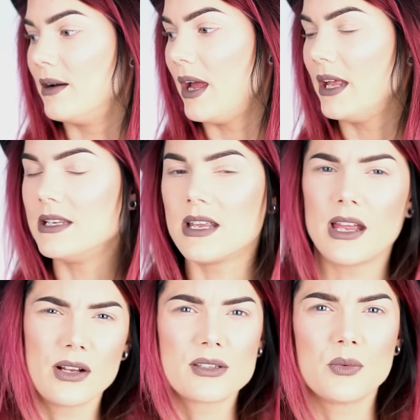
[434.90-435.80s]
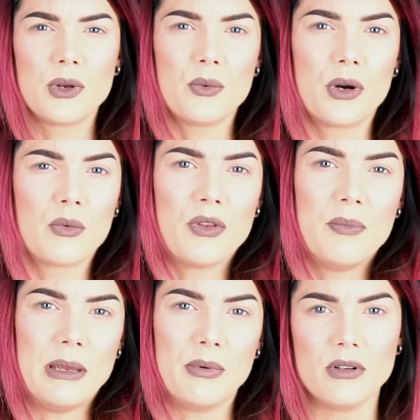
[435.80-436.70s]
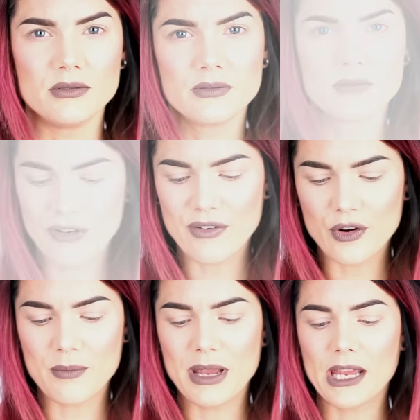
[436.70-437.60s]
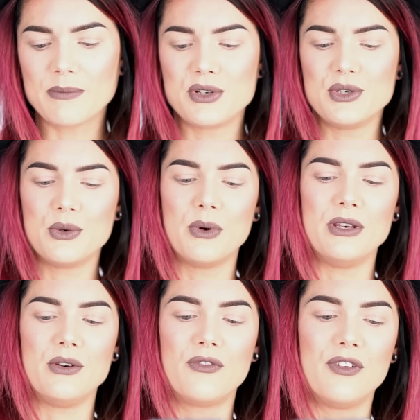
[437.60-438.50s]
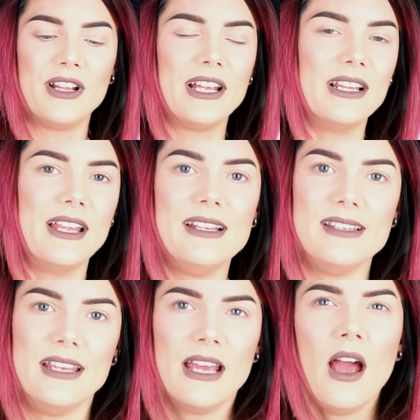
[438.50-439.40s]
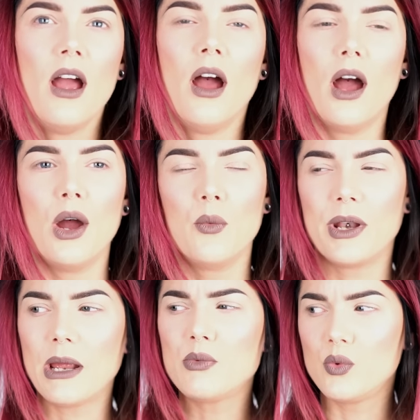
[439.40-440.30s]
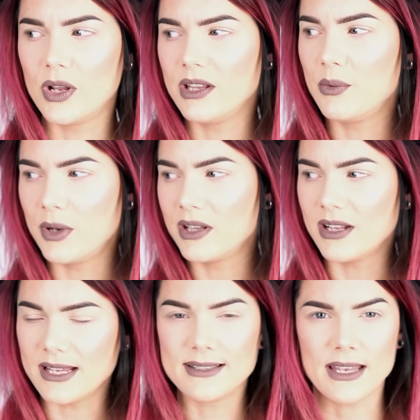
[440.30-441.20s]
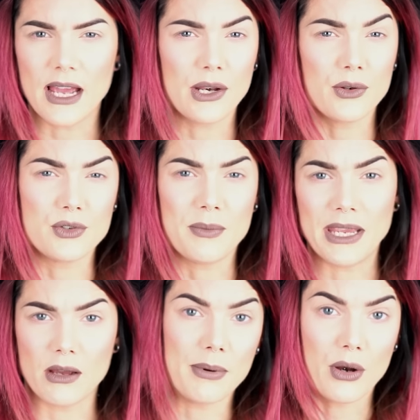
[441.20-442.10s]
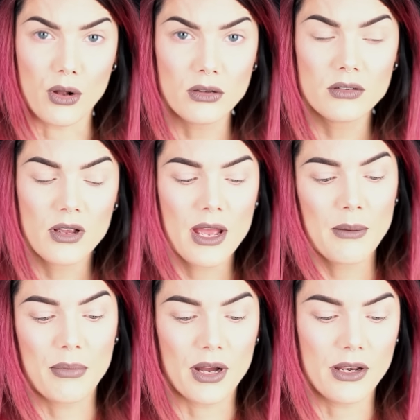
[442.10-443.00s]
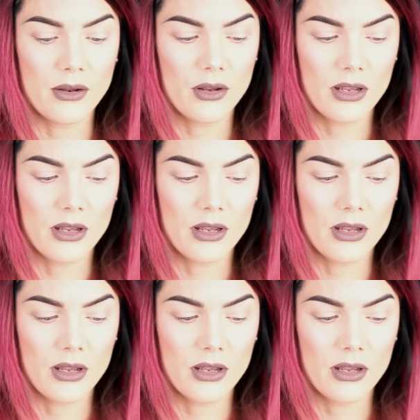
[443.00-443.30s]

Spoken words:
And I also want to work with people. Favorite makeup to do when you're feeling lazy? When I'm really, really lazy, I don't do makeup at all. But